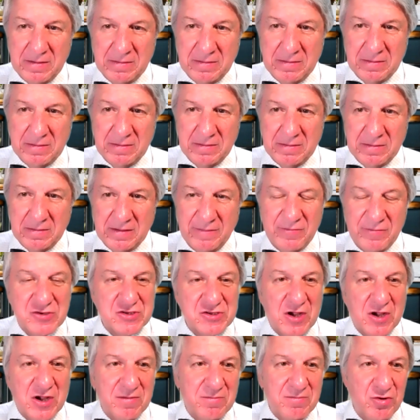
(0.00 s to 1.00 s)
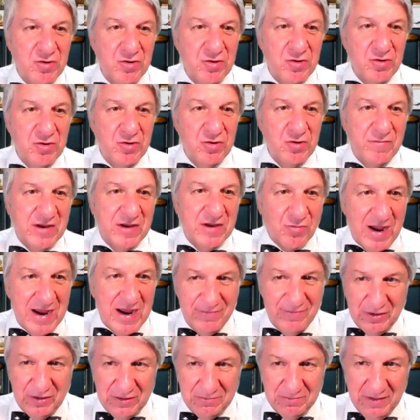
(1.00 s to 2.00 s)
If you saw the movie
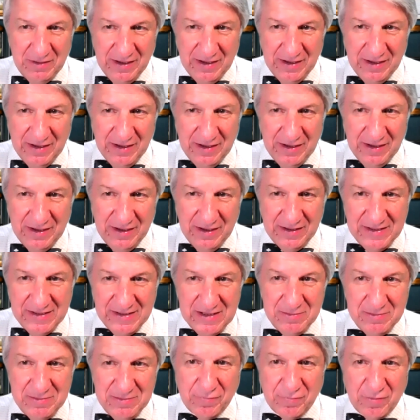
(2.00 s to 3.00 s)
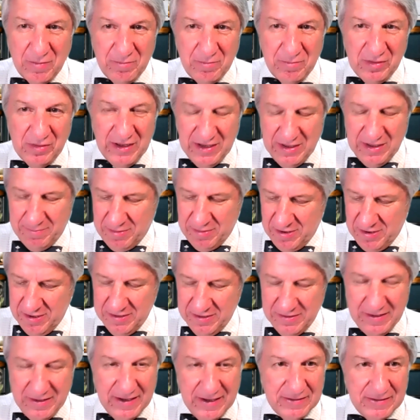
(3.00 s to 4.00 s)
Arrival, an ET, Wolfram played a part
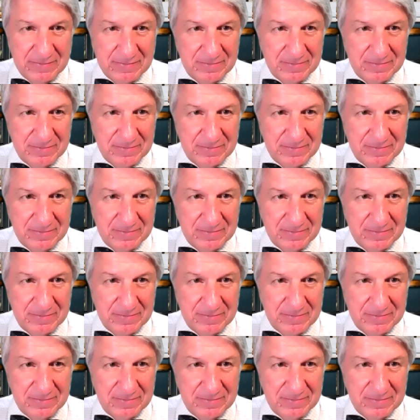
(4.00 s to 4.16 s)
in that.